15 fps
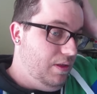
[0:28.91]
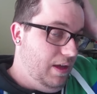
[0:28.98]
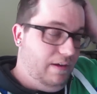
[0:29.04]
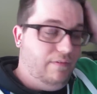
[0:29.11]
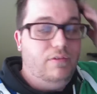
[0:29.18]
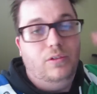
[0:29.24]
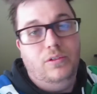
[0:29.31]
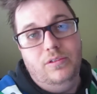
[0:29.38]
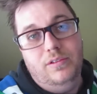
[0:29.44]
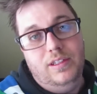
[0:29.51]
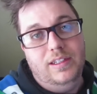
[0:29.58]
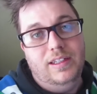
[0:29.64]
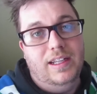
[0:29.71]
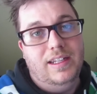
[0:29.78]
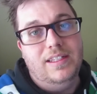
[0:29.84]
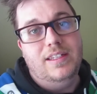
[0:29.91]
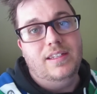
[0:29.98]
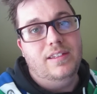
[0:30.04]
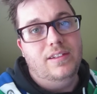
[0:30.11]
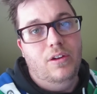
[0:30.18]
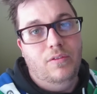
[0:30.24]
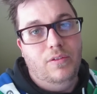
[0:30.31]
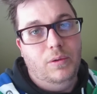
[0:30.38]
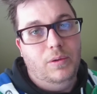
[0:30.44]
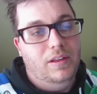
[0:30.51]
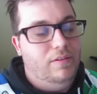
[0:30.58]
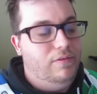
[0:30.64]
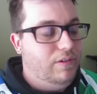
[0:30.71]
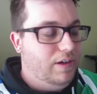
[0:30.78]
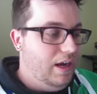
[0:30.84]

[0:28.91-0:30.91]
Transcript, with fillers: thankful that that's over with for